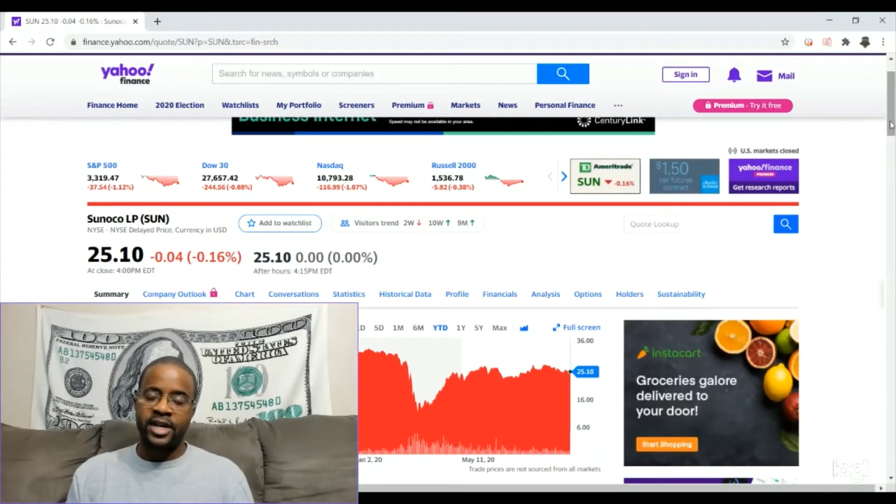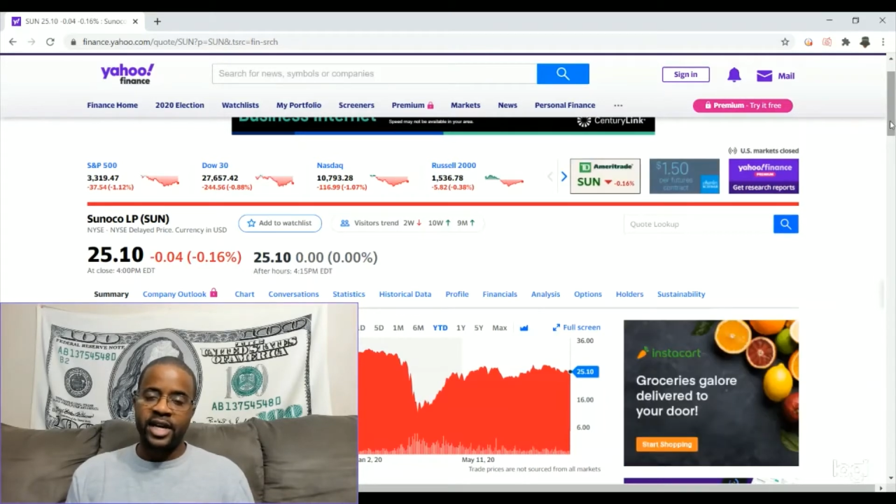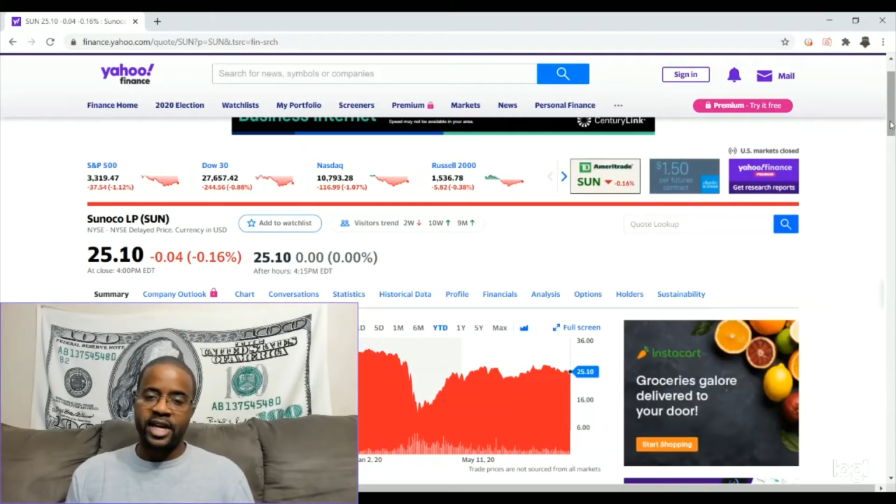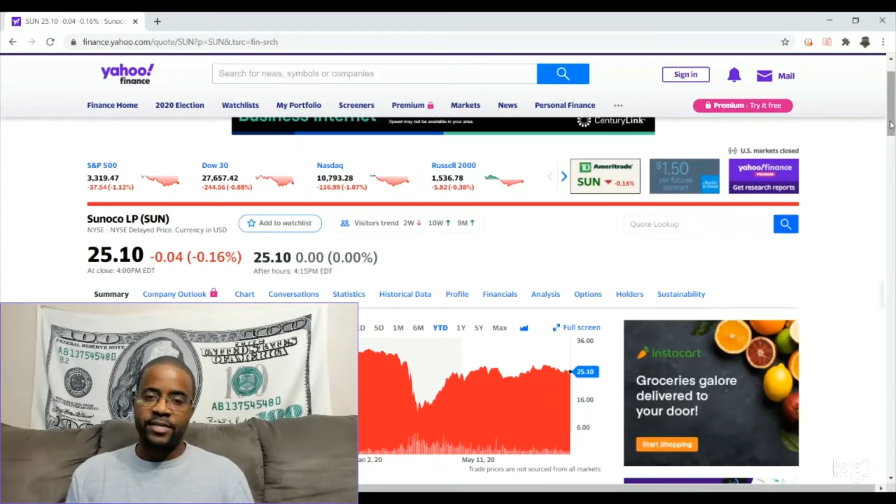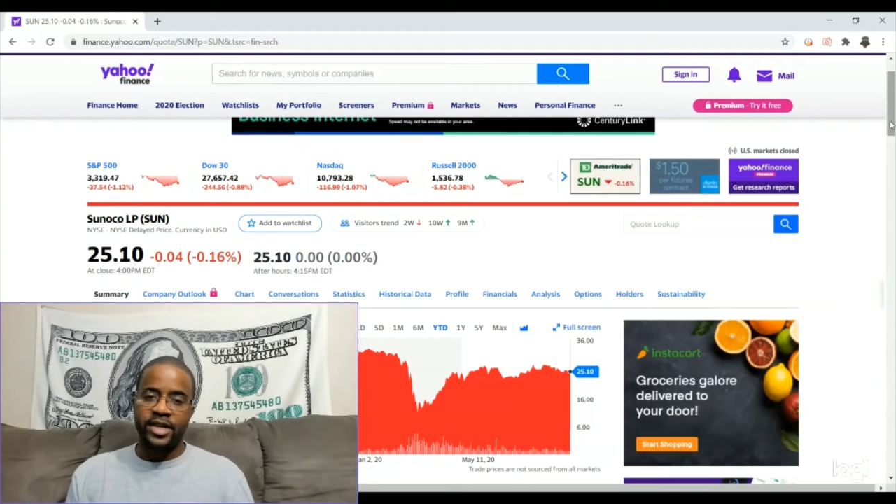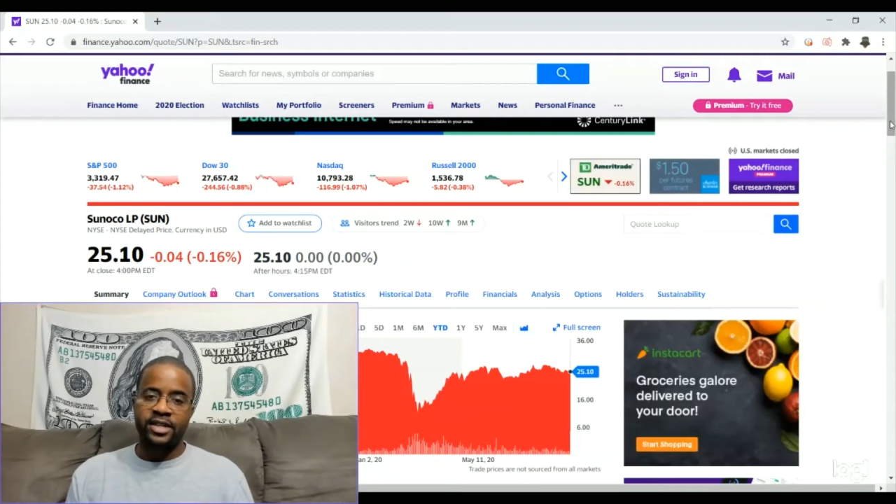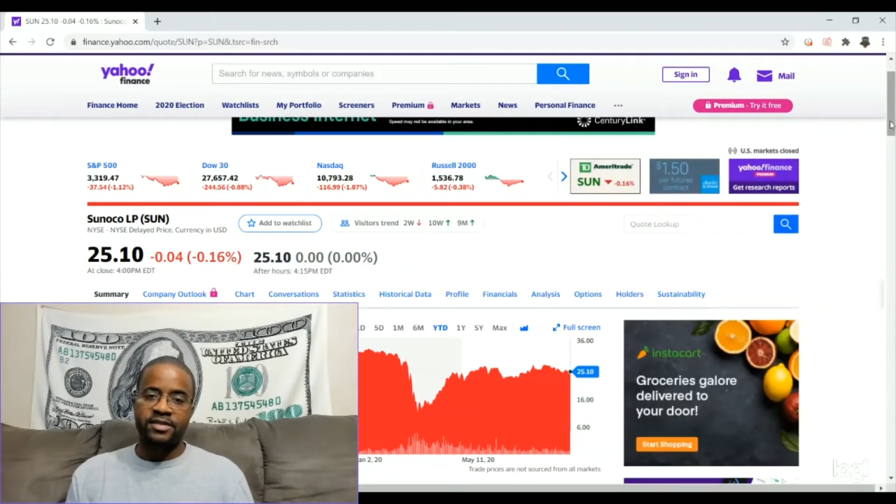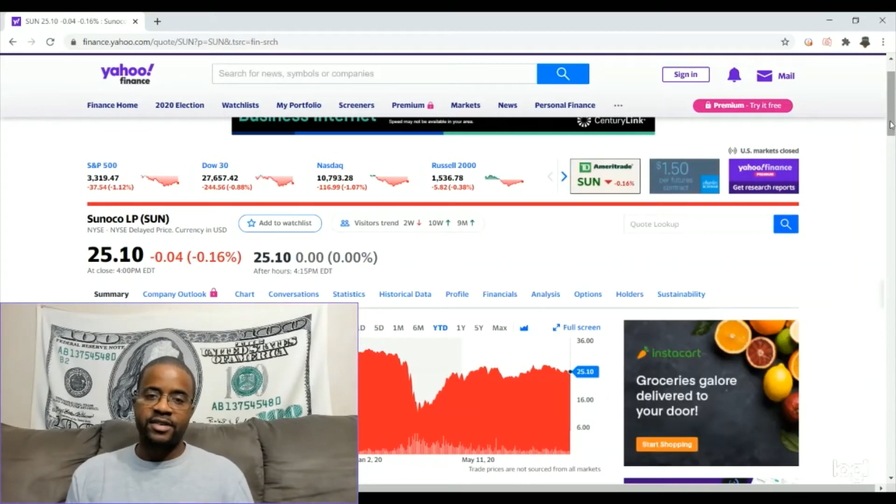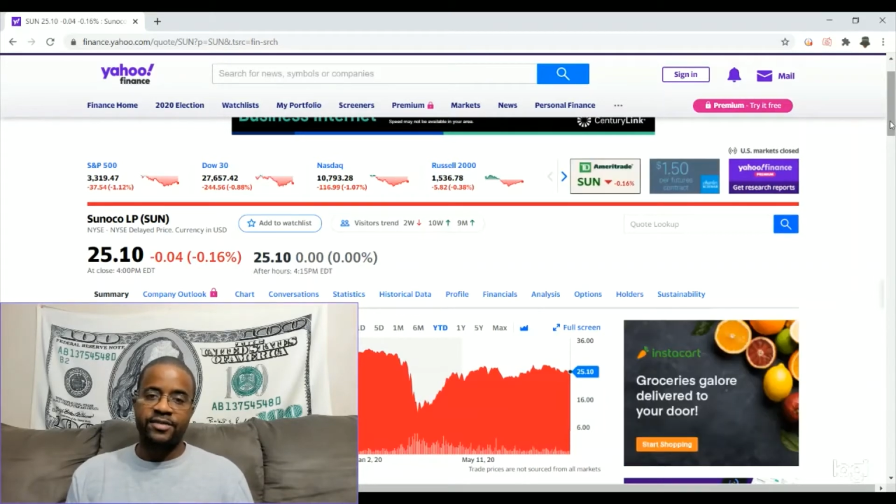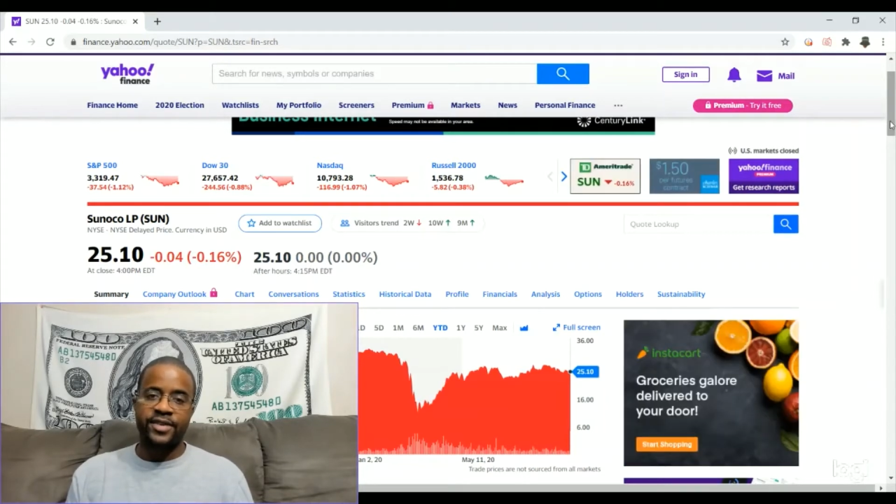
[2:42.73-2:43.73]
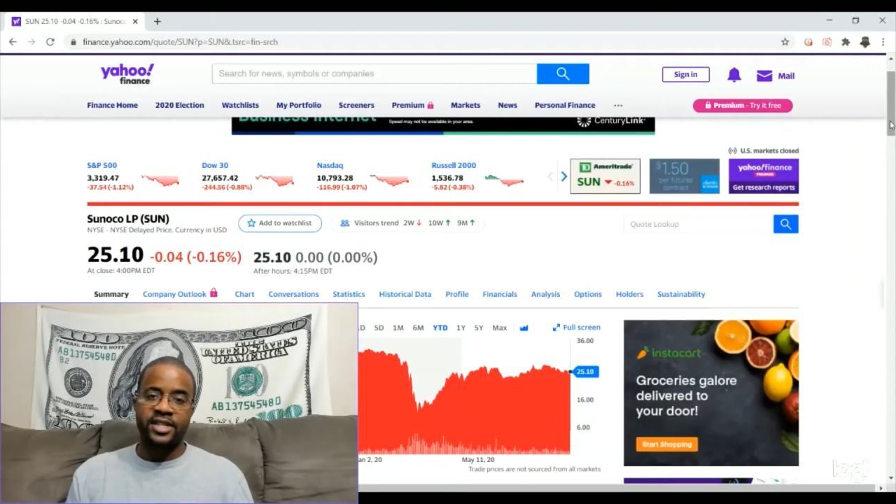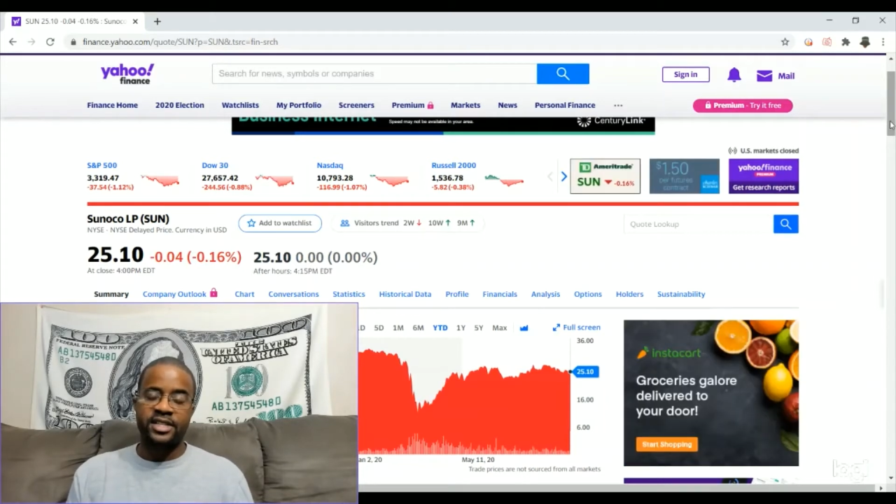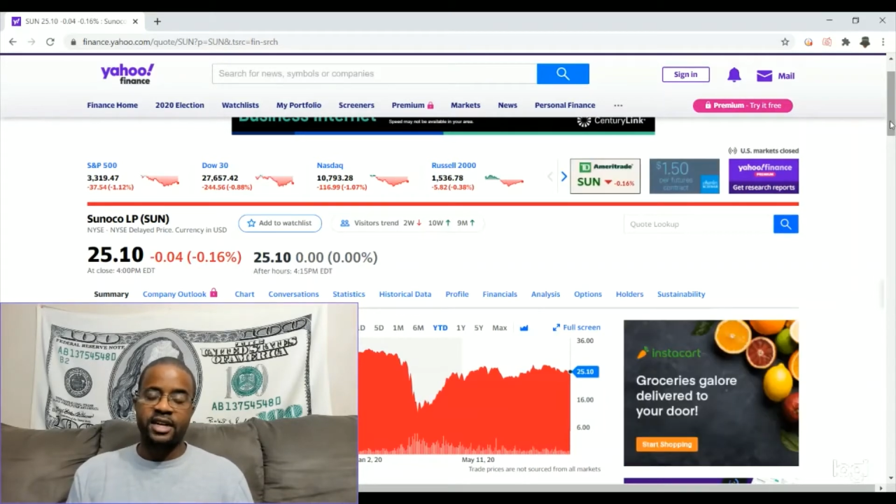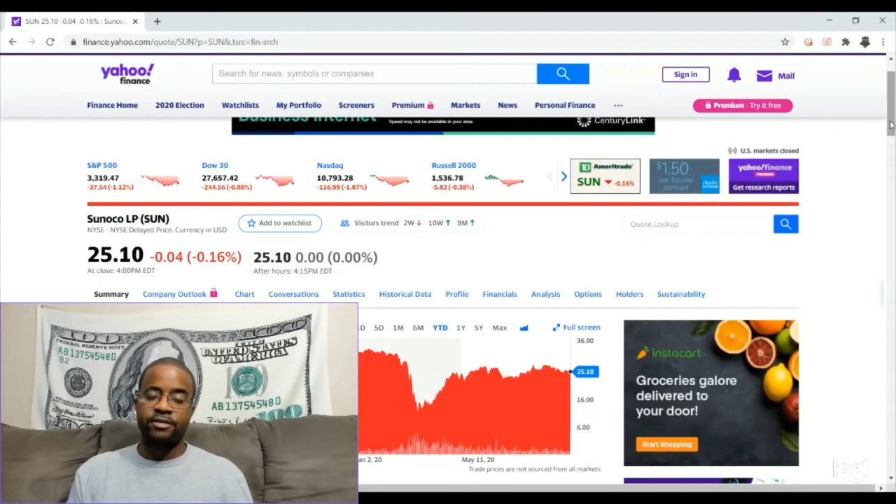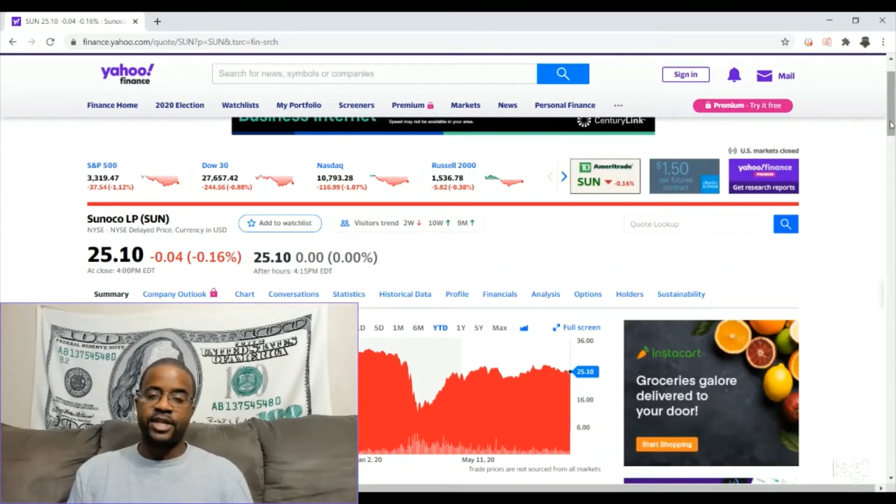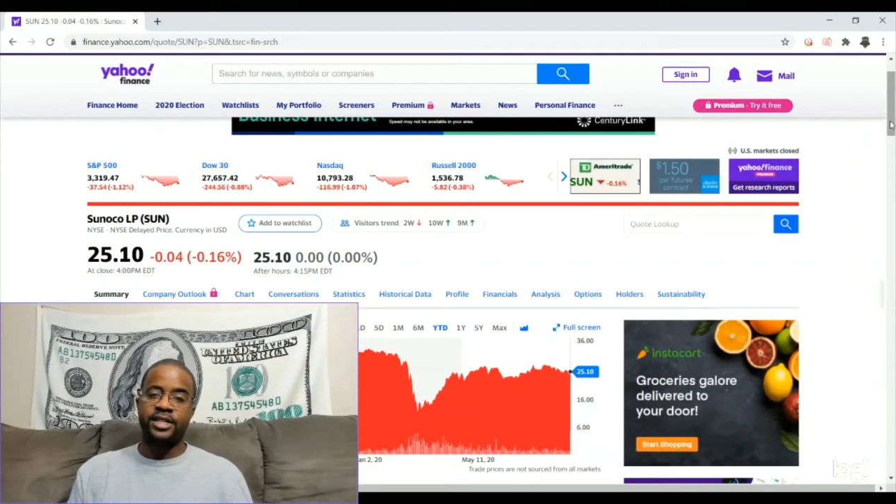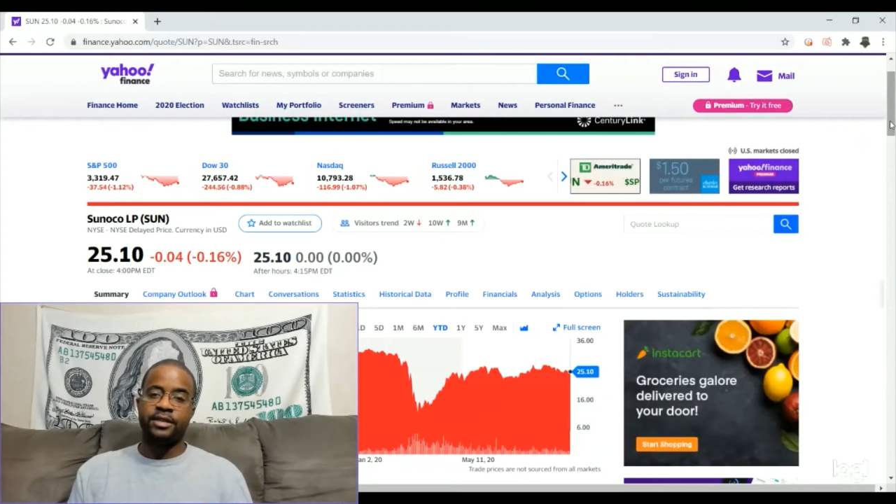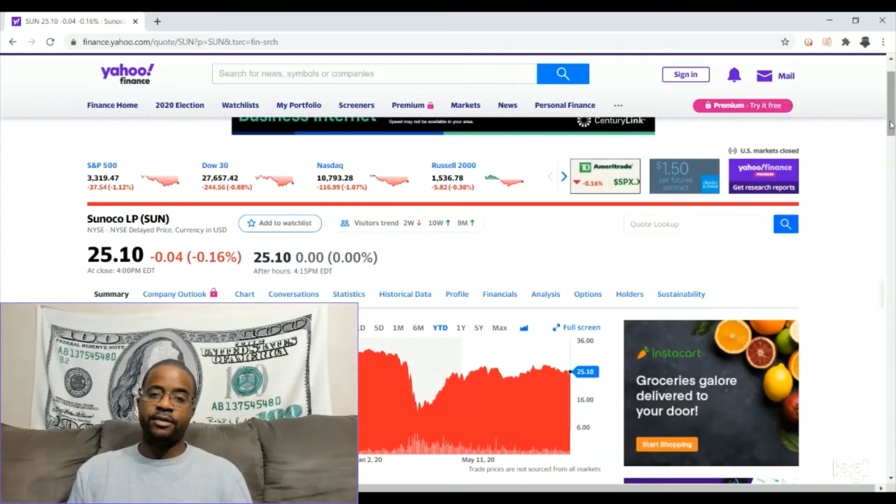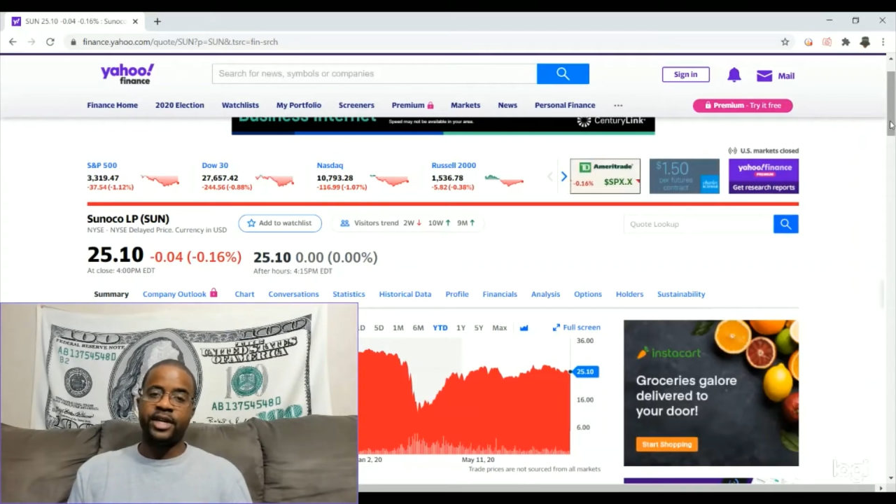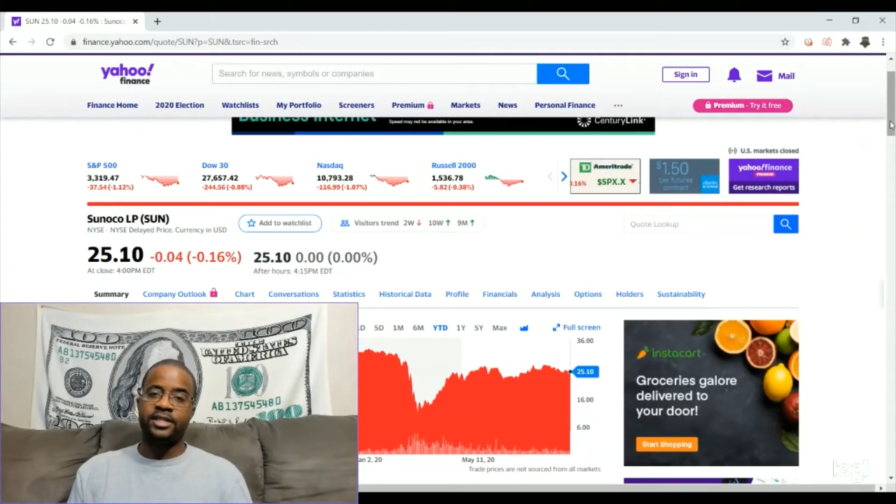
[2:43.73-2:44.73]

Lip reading: and because of the Fed's not raising rates